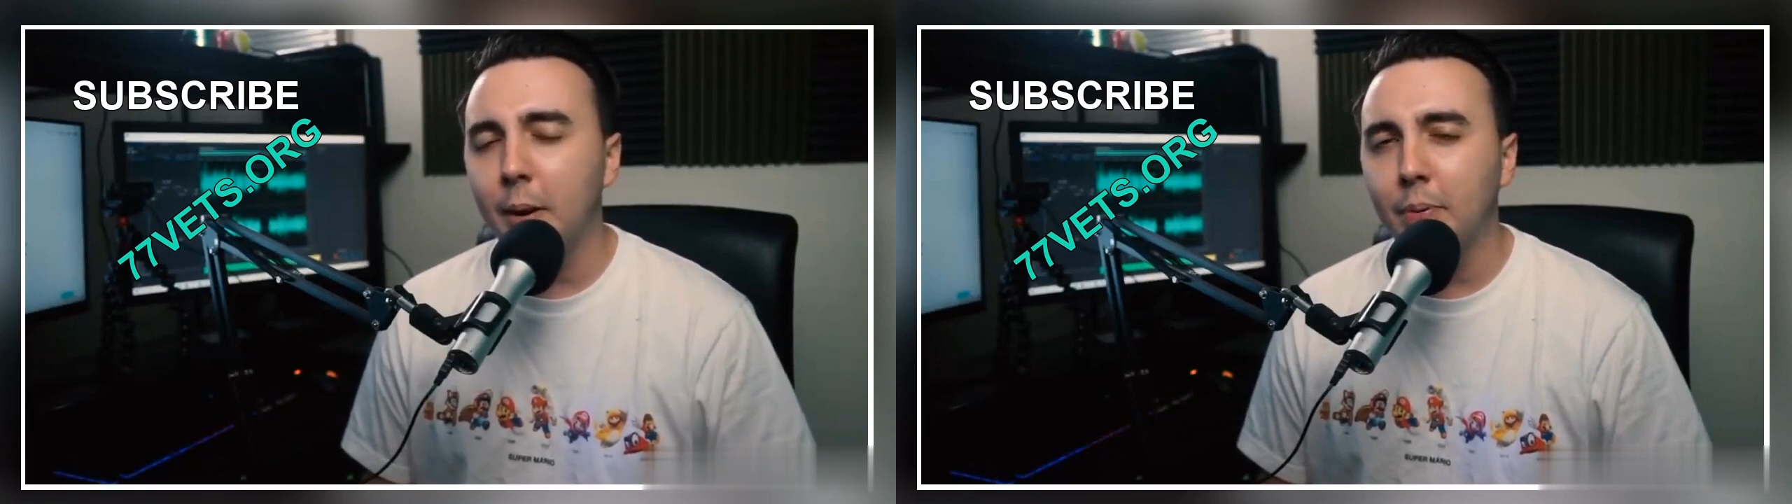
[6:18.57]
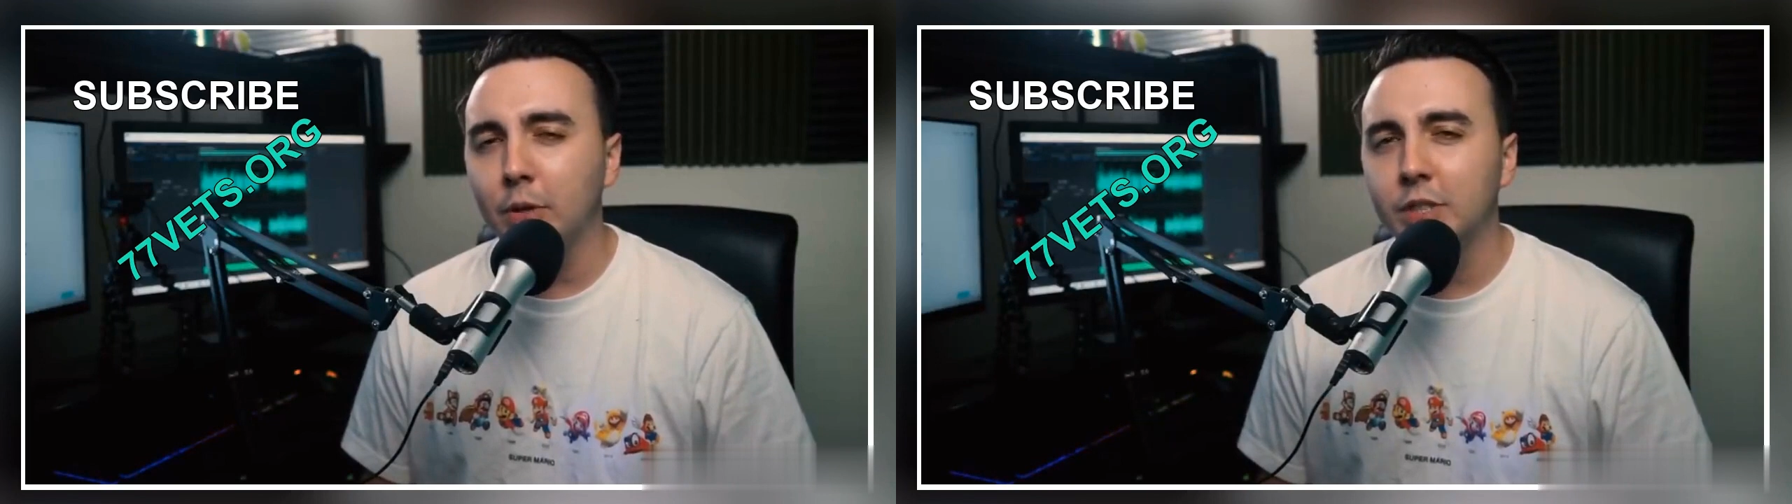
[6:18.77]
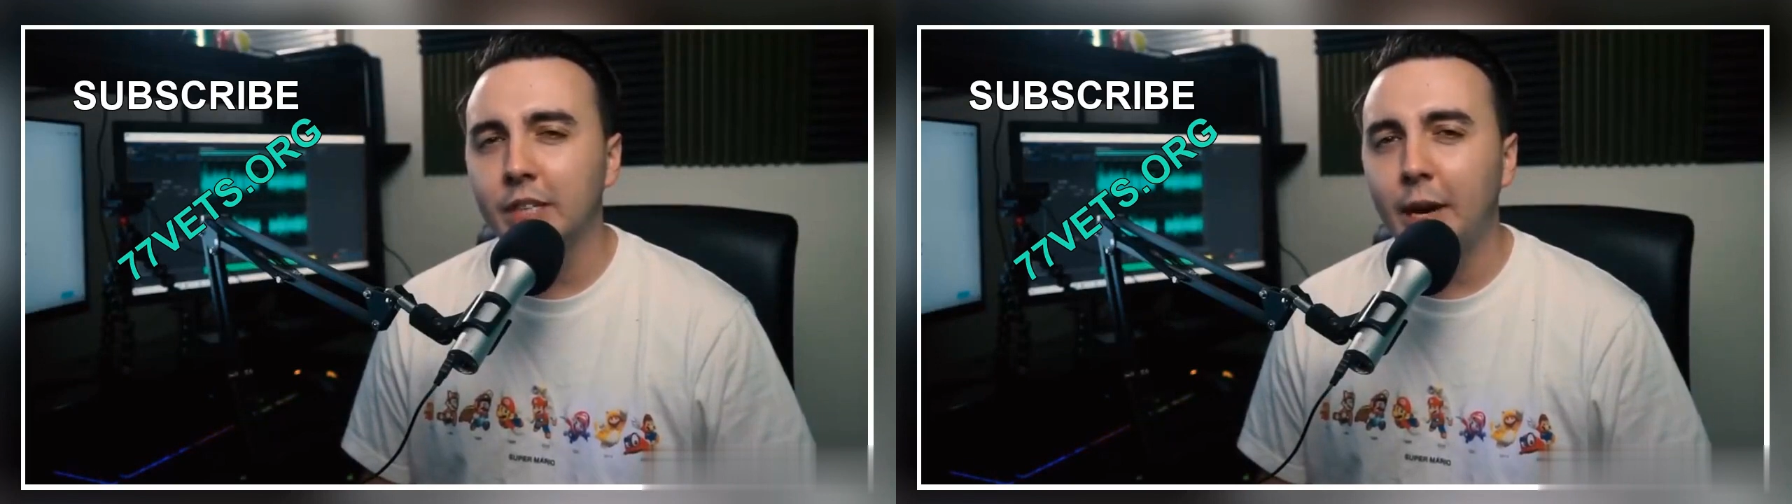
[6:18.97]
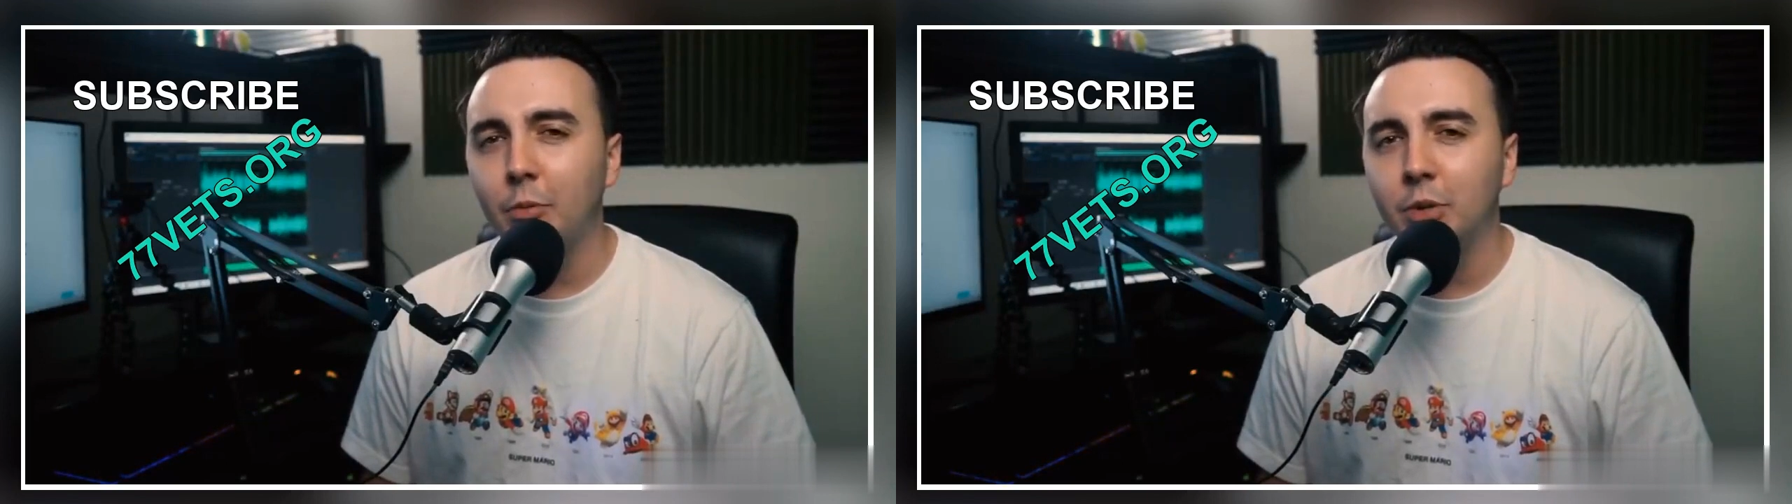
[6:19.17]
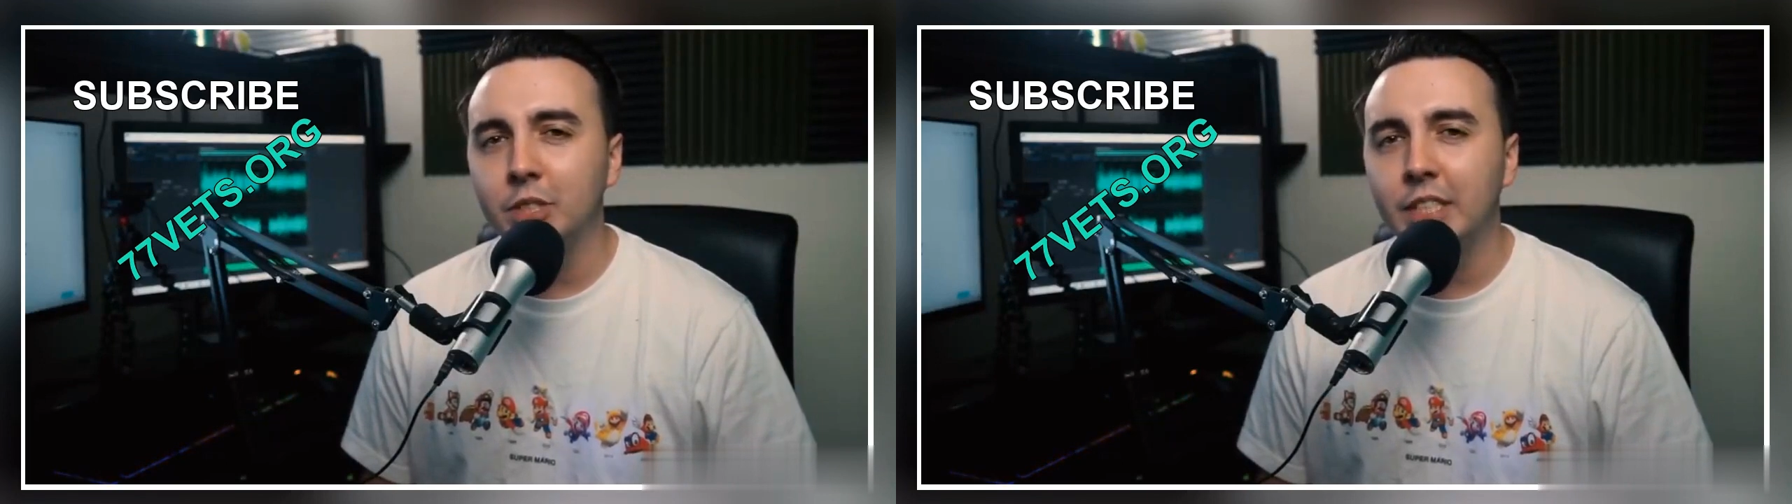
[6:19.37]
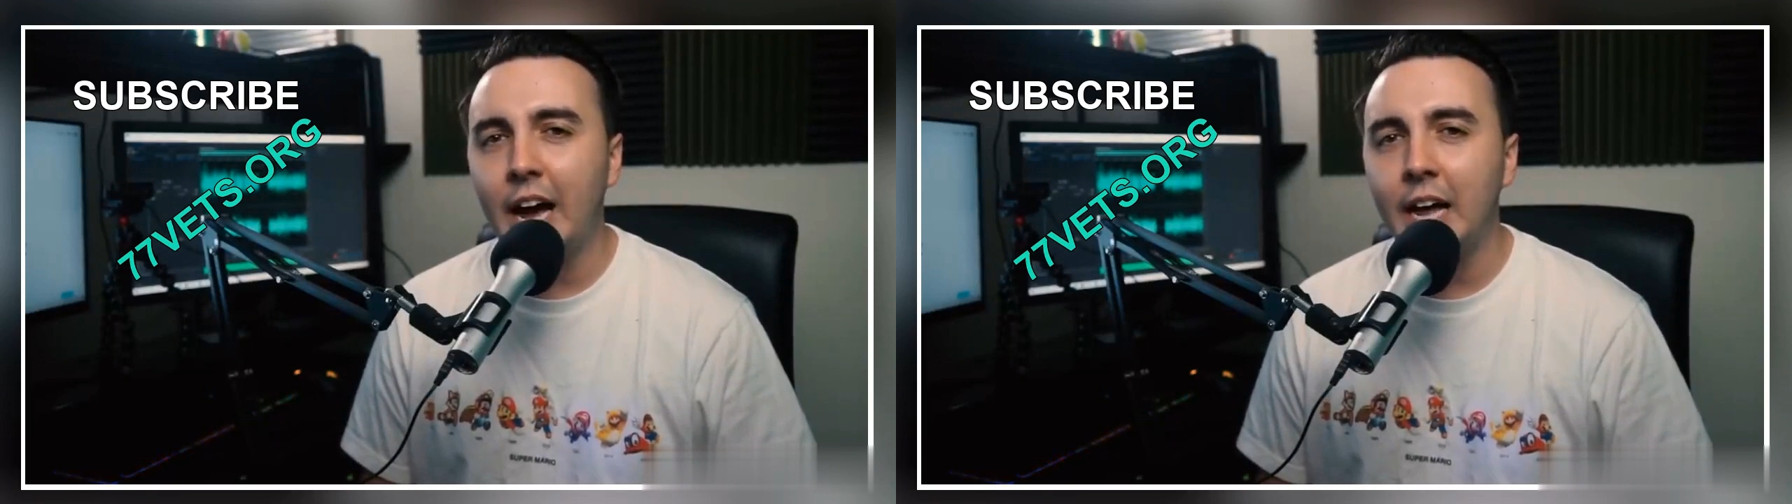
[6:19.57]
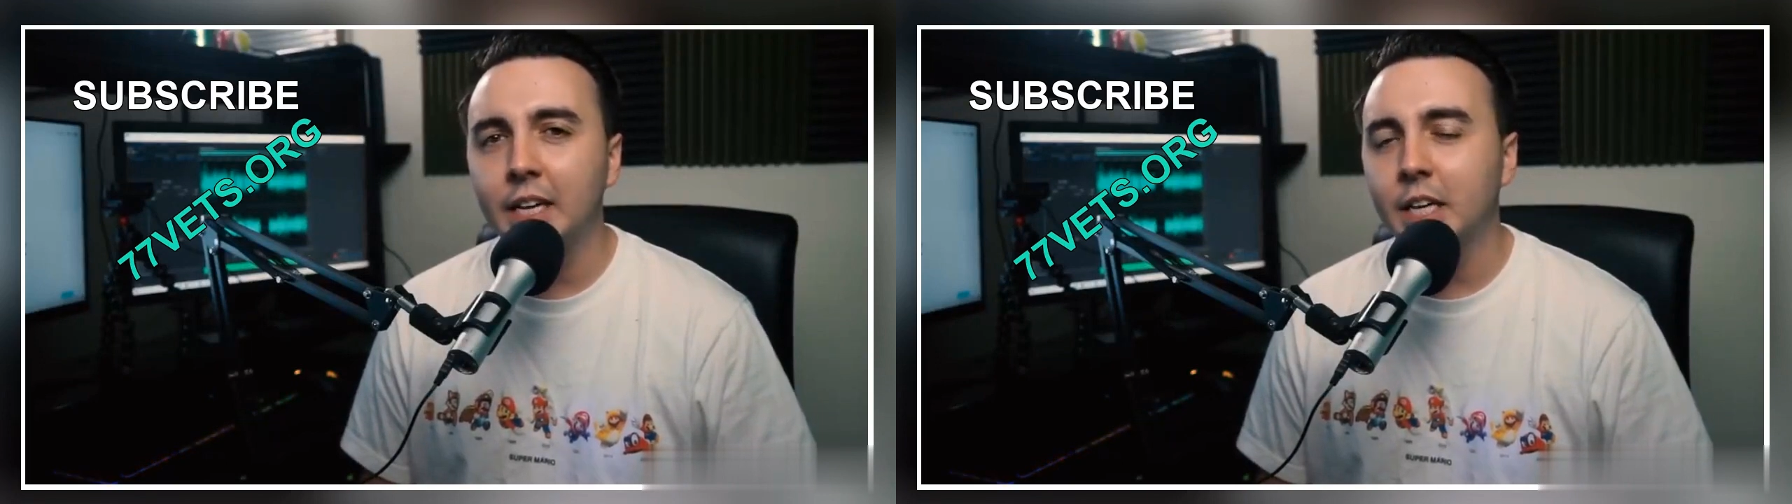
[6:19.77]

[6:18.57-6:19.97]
person that was not